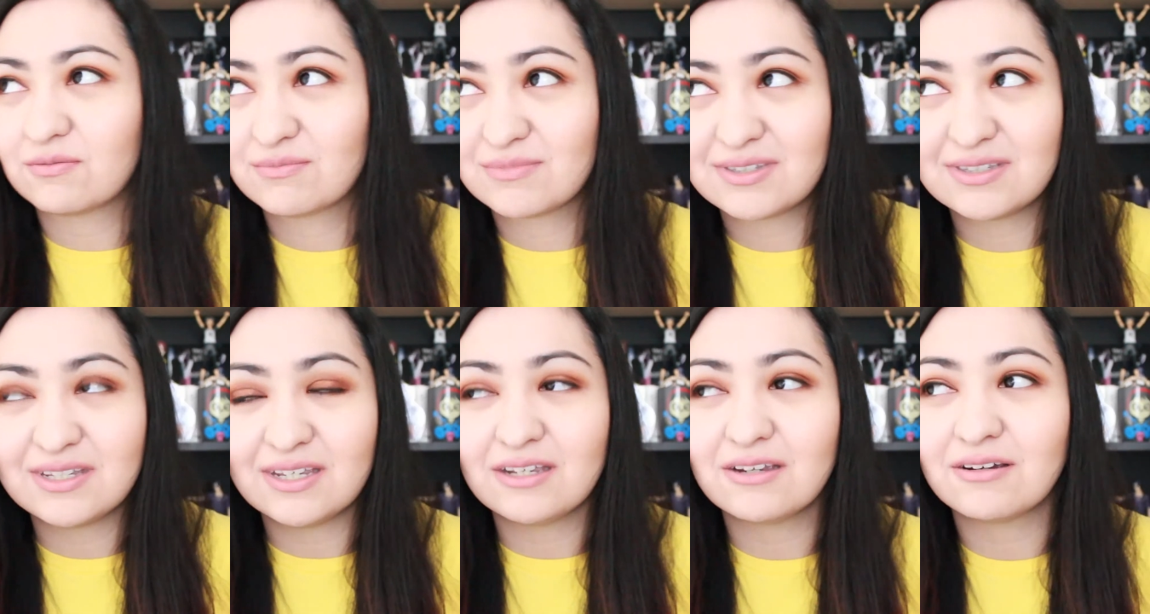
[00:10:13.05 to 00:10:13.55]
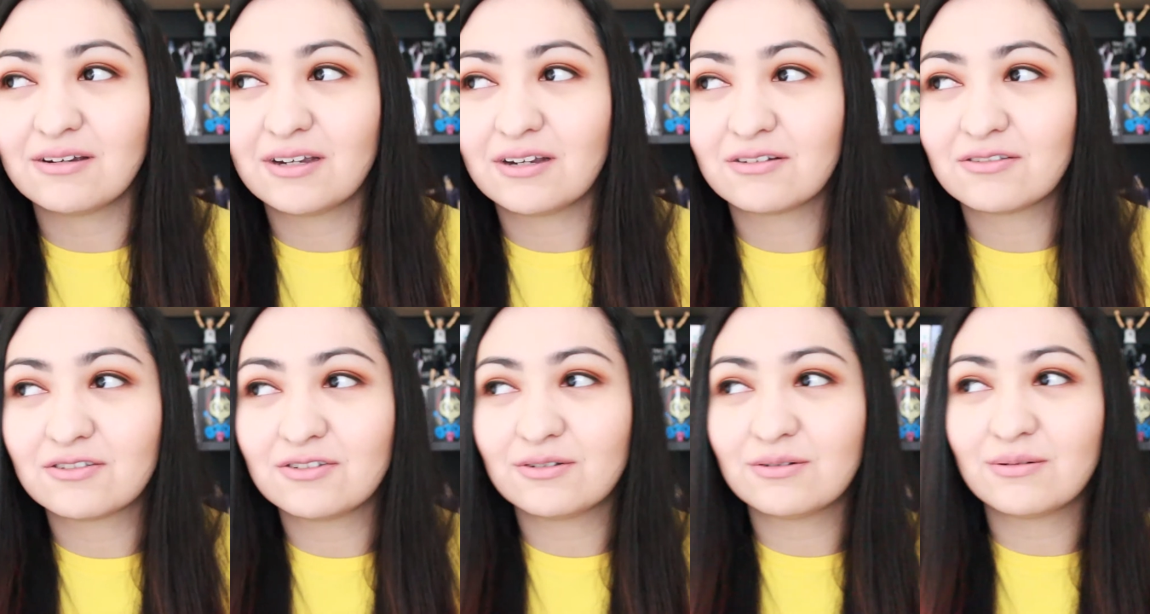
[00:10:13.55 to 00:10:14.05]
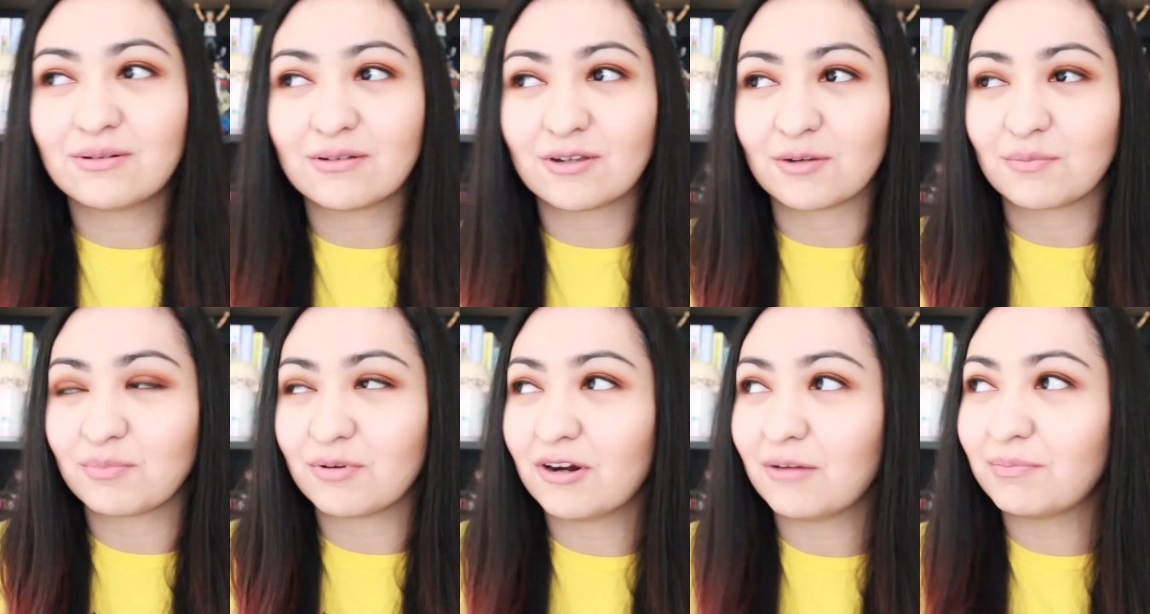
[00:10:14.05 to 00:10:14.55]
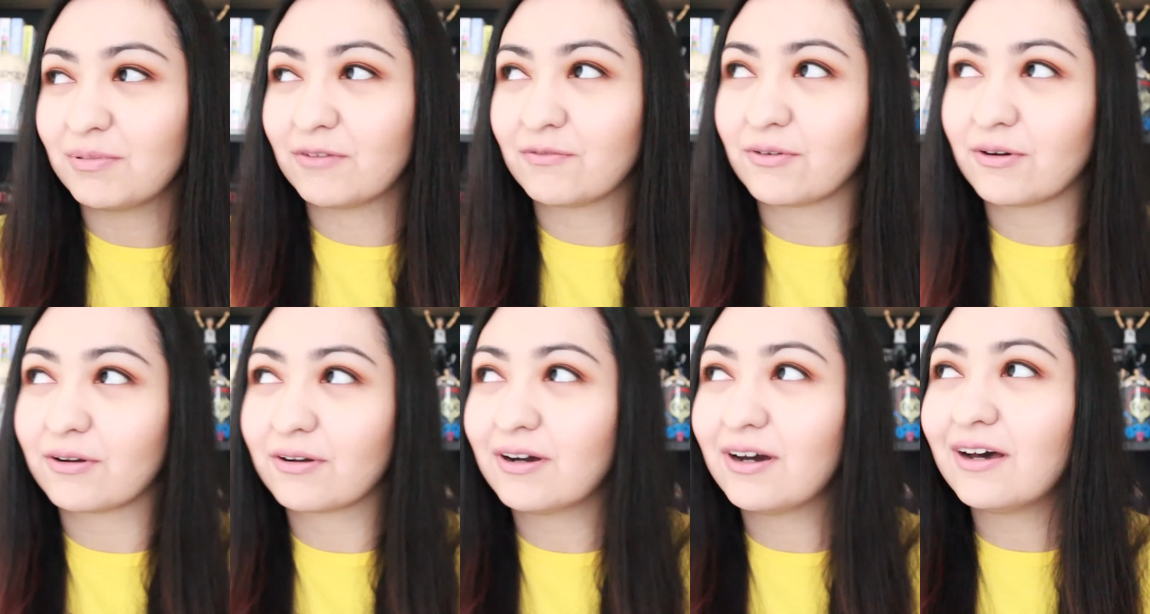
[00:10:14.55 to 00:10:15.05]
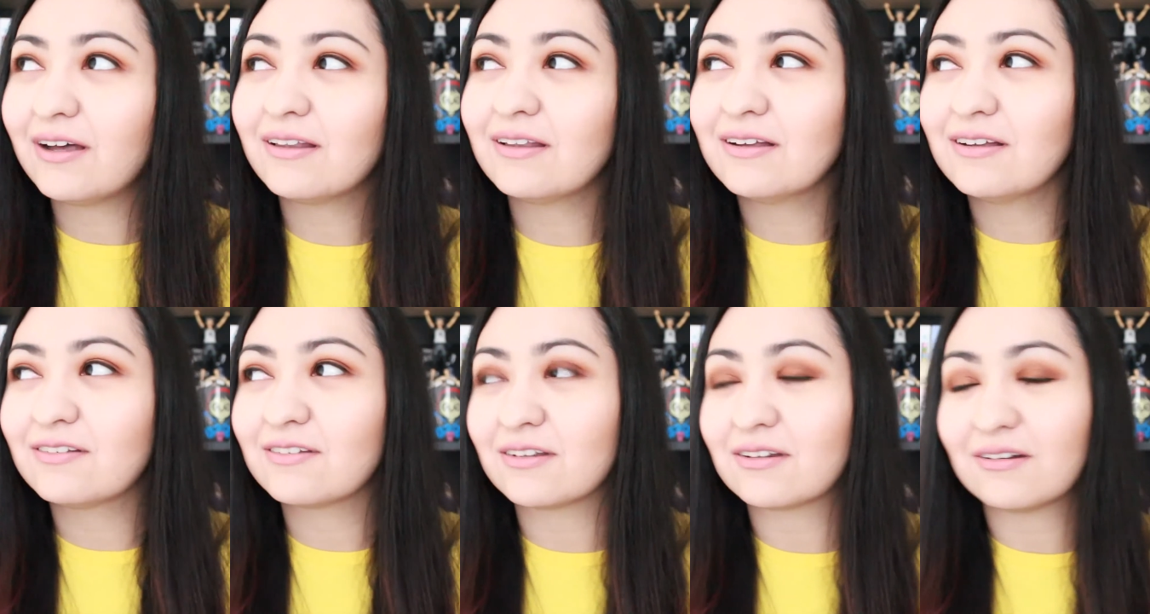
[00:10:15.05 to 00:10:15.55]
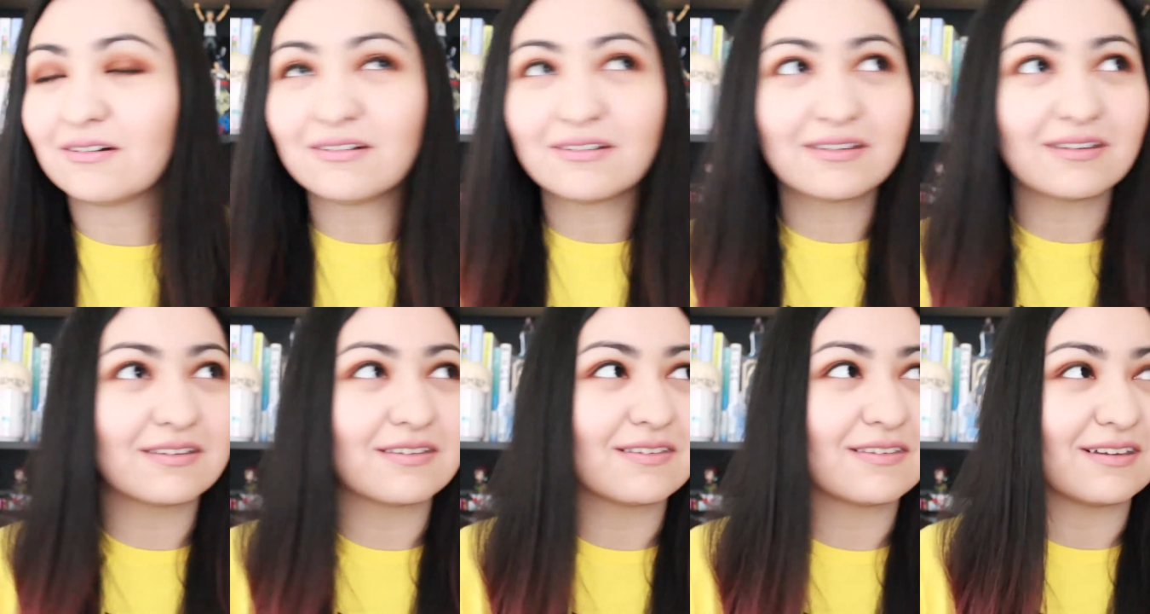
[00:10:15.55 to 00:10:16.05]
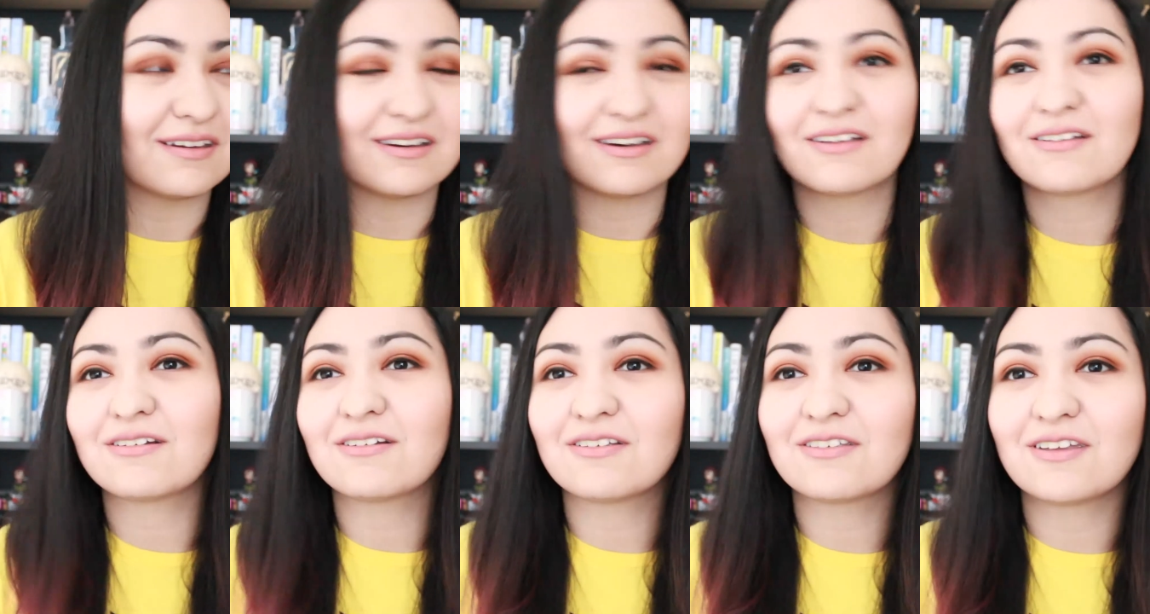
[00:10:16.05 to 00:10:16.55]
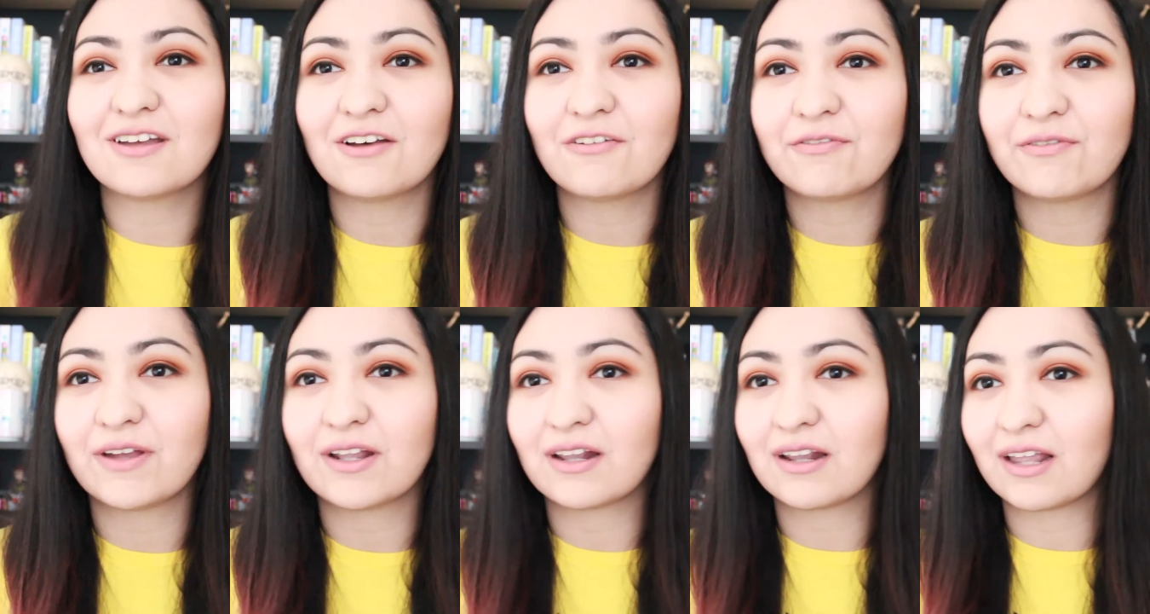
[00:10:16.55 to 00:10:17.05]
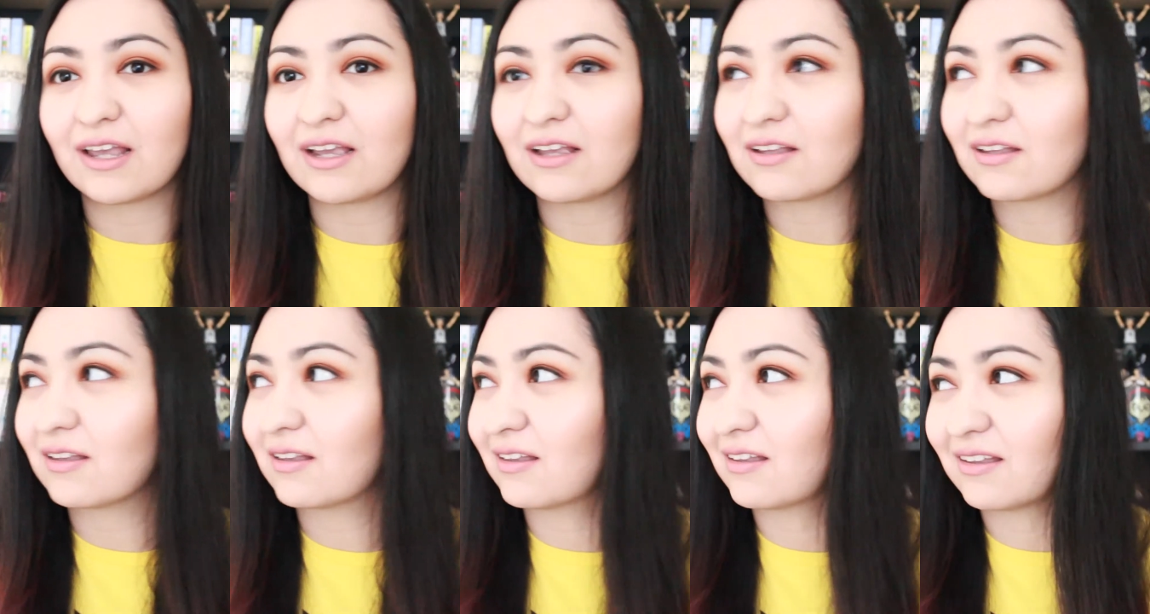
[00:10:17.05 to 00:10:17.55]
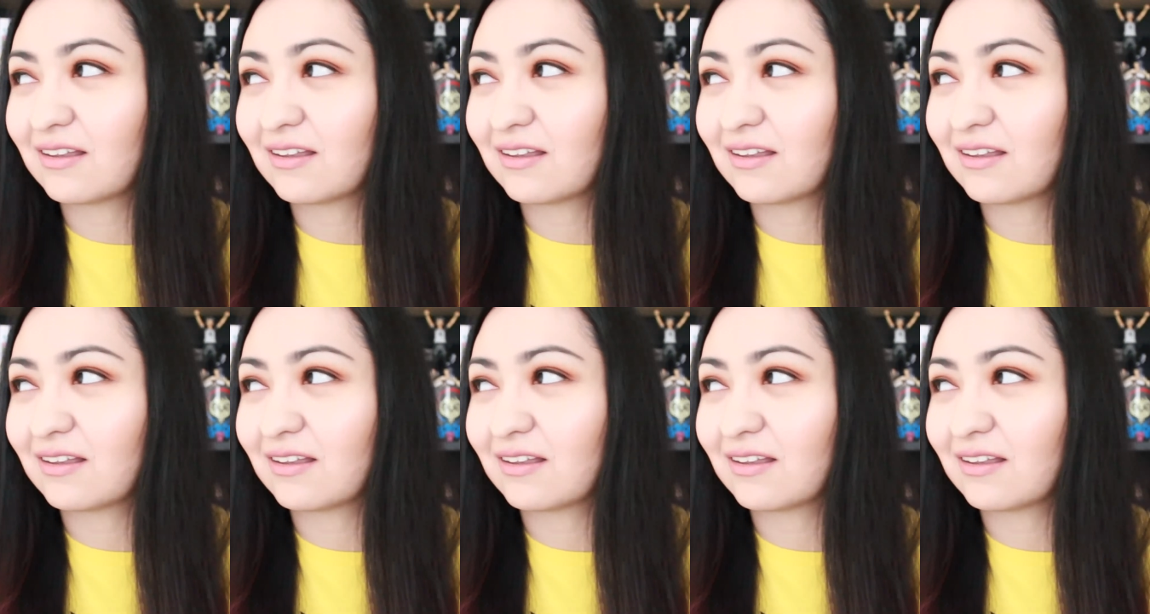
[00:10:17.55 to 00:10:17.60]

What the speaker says: senior year 2 and you're prepping for college and all this other stuff and like